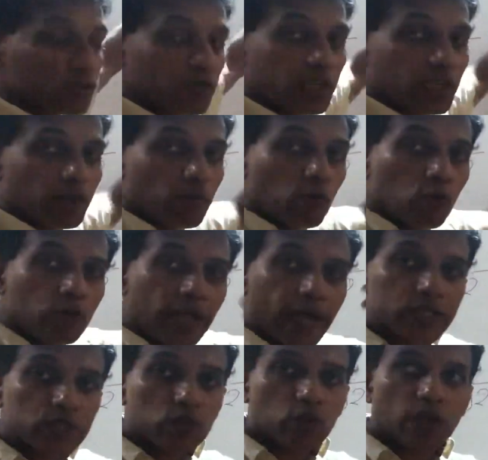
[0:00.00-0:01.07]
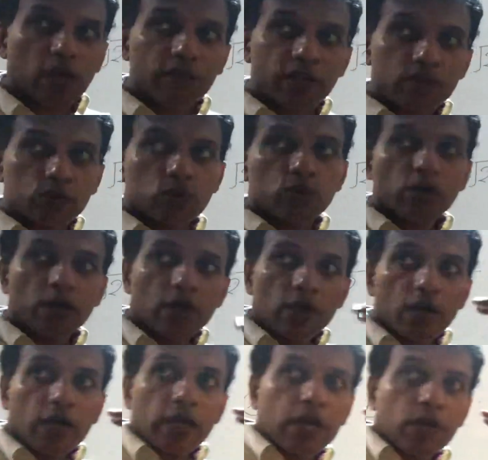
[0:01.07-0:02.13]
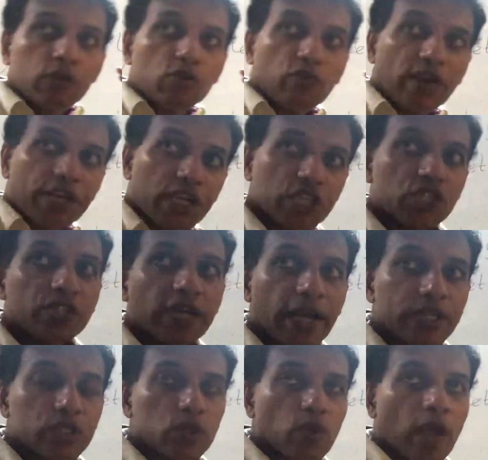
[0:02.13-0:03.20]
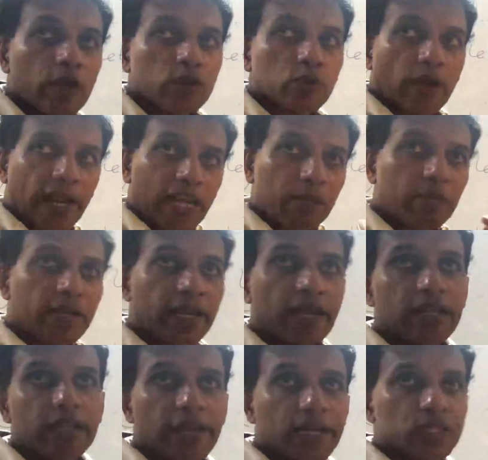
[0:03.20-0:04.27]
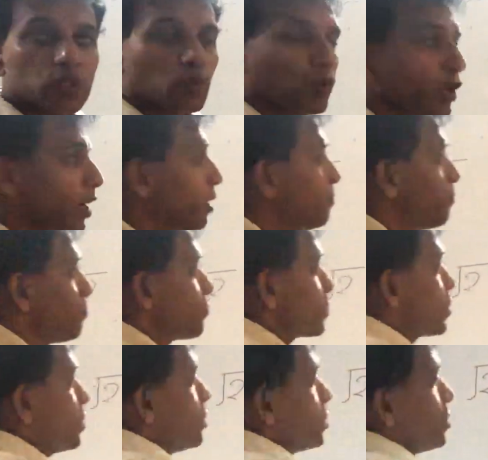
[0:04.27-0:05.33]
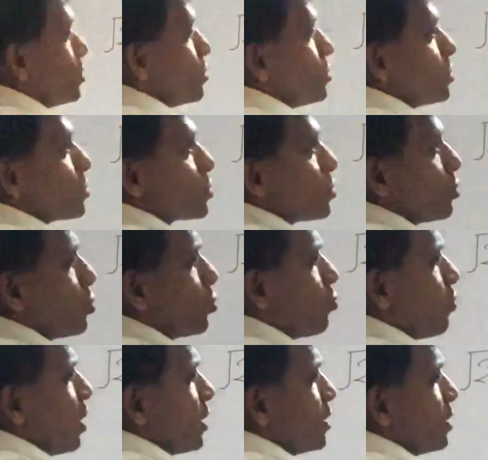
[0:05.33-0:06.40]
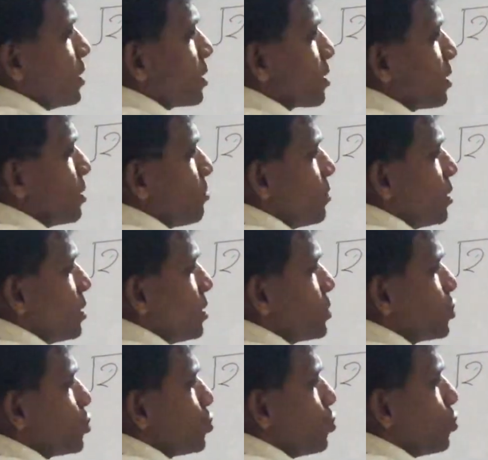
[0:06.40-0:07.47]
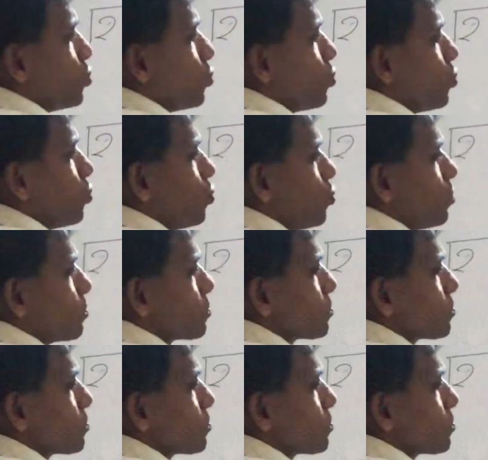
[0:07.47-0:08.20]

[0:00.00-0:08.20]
we remove the x square. We have to vanish the x square and to eliminate the x square. So 1, 2.